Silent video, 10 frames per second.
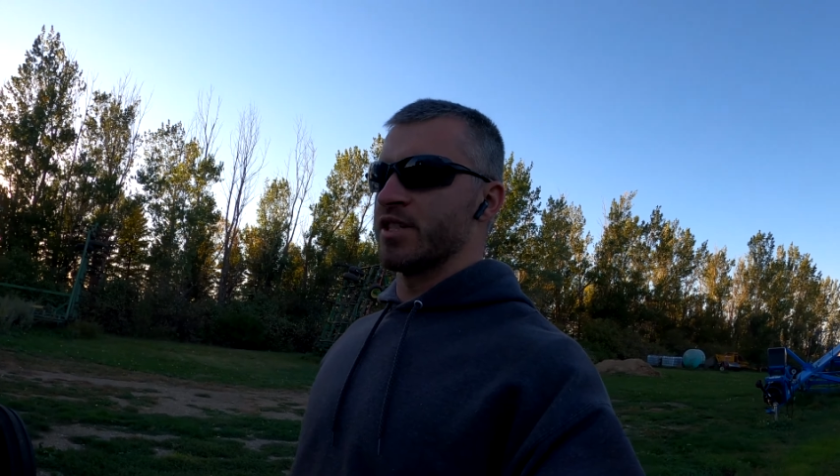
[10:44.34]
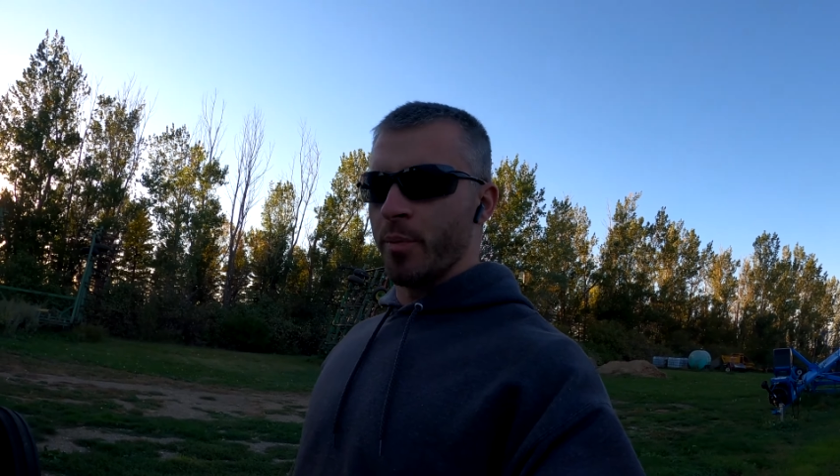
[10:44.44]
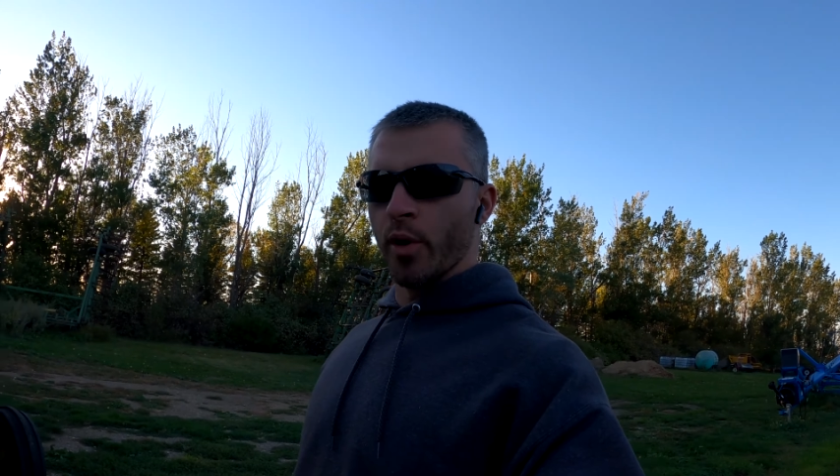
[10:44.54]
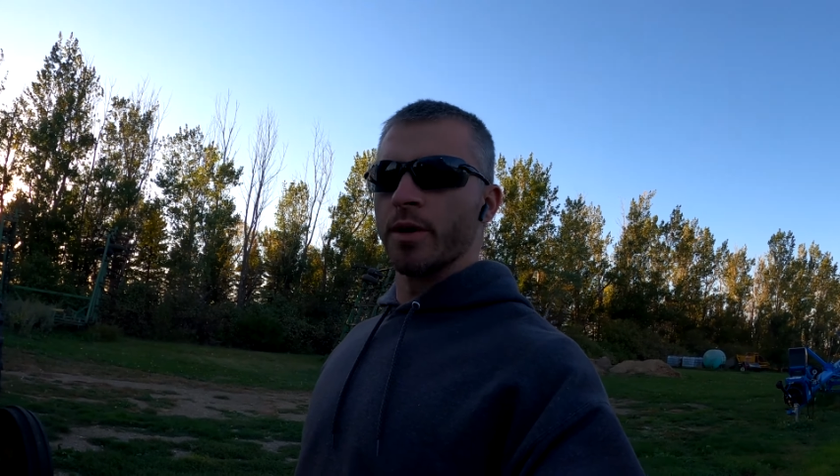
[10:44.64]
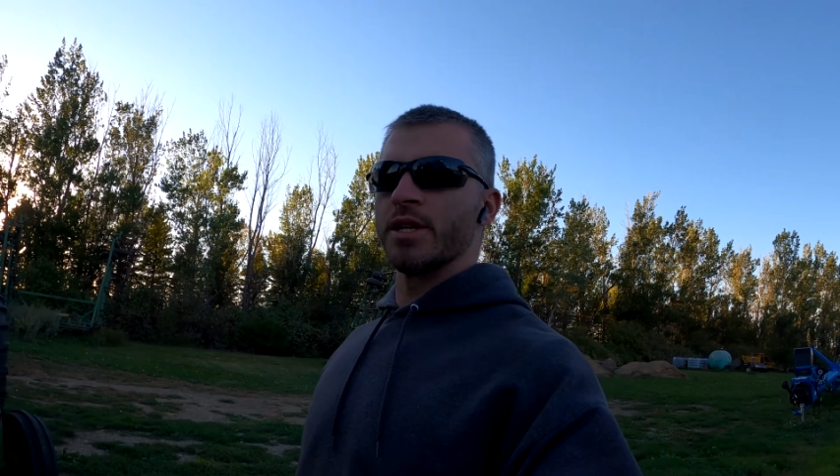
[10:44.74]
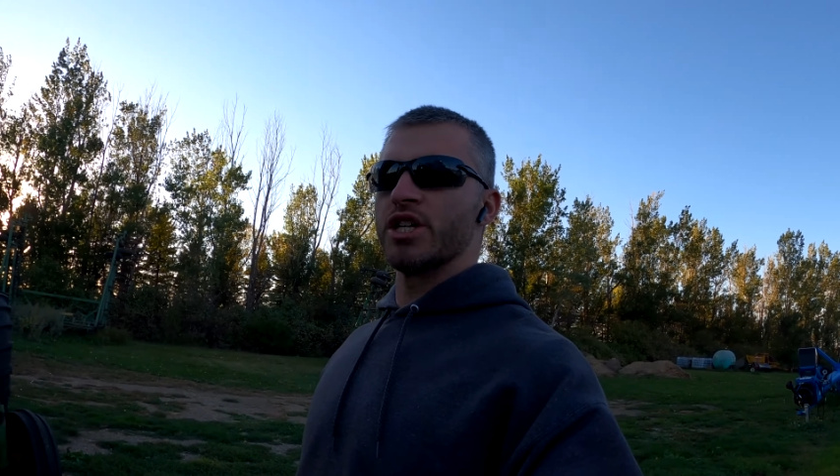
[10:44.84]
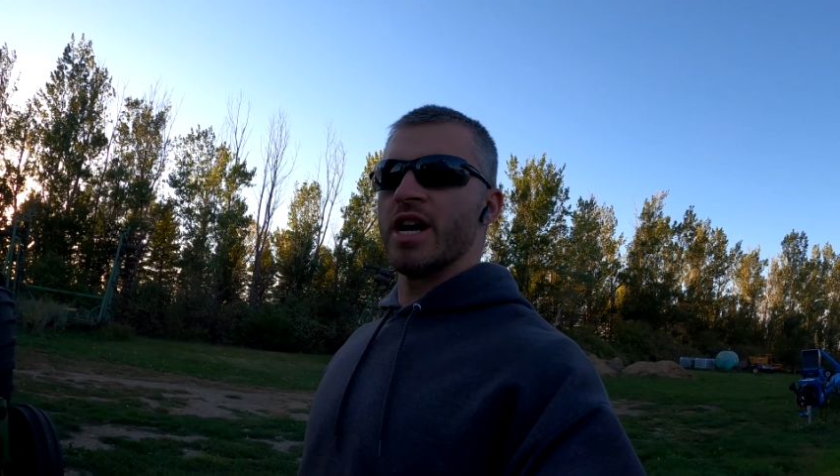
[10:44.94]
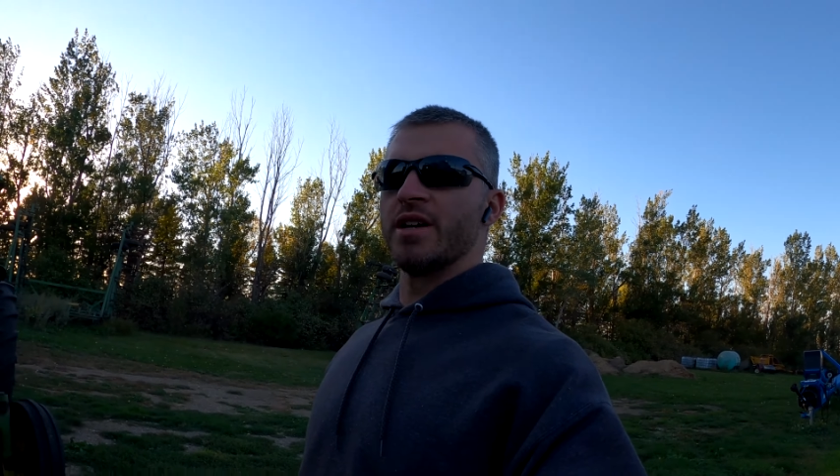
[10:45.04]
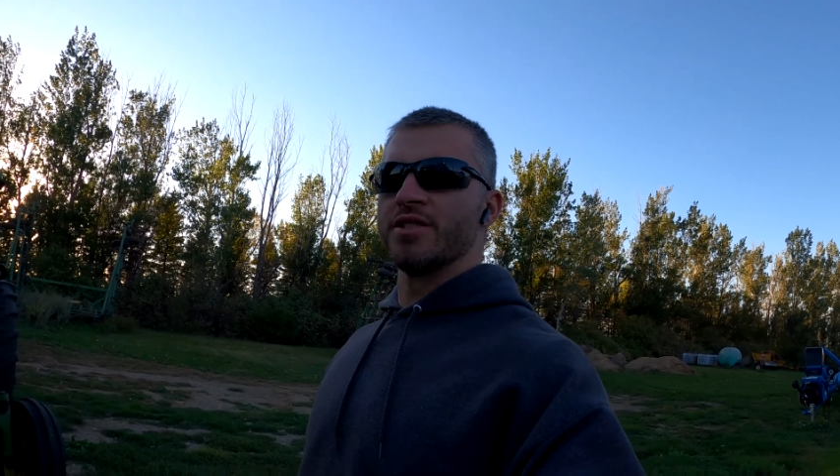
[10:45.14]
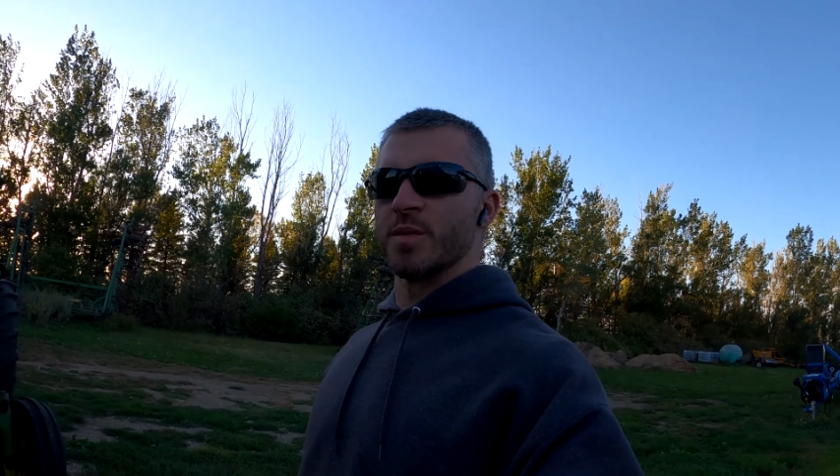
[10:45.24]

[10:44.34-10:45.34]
supporting the channel,